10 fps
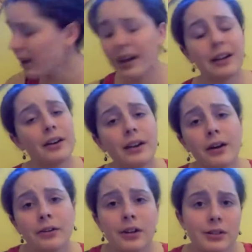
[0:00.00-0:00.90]
I cut
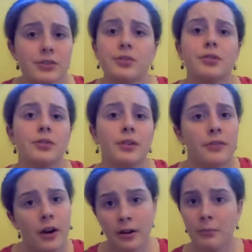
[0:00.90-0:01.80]
out a circle of
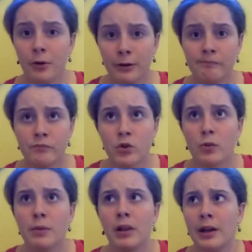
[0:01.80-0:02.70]
cardboard. Took
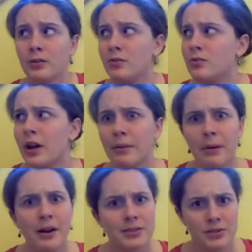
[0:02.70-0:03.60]
me like 2 giant
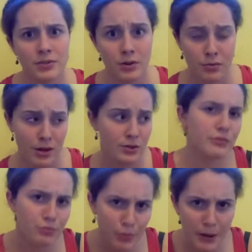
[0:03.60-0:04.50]
boxes to do this.
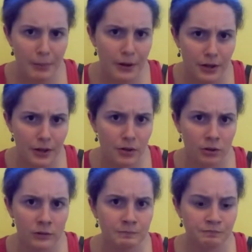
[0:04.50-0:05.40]
Spray painted it
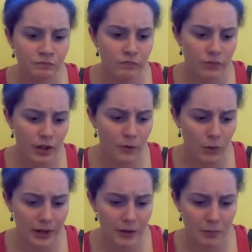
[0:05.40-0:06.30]
gold, then
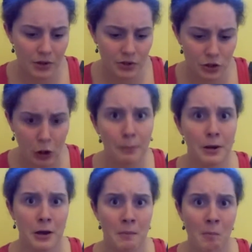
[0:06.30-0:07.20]
went in with a
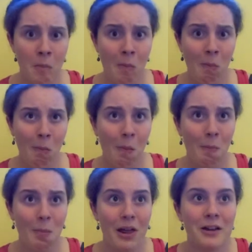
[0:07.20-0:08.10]
Sharpie
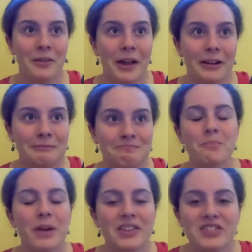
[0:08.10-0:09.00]
and
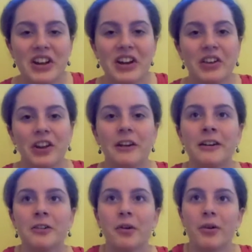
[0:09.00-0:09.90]
painstakingly
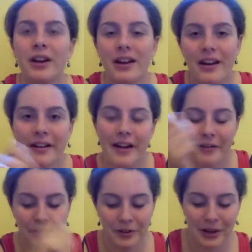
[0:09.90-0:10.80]
wrote in
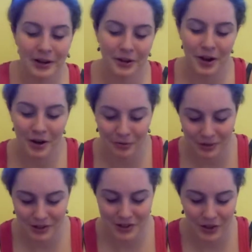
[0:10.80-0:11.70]
every letter
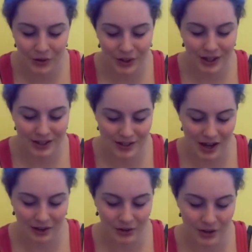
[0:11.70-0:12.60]
really slowly and
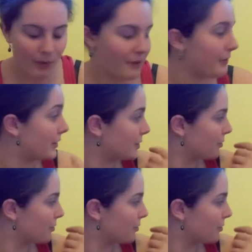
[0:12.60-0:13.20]
exactly. I found the